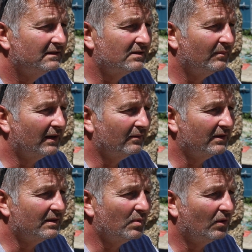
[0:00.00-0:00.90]
to make
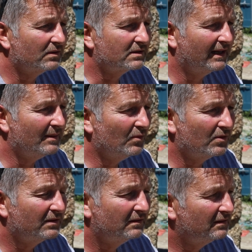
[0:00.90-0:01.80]
withy pots
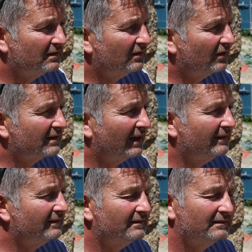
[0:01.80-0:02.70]
anymore. Not
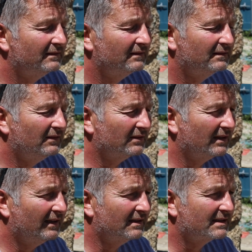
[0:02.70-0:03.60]
down
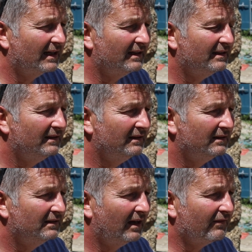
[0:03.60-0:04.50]
at Sennen.
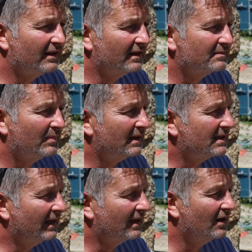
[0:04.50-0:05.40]
Everything's been
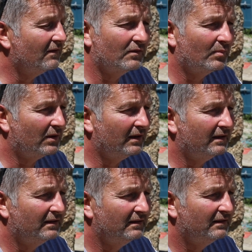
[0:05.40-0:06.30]
taken over
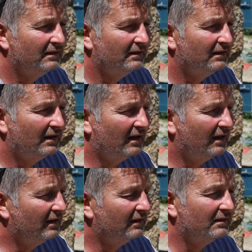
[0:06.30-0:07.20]
by
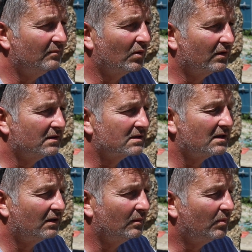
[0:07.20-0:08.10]
the modern
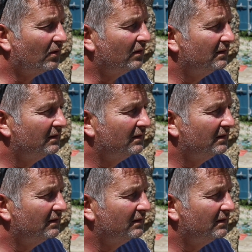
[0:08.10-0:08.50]
style of pot.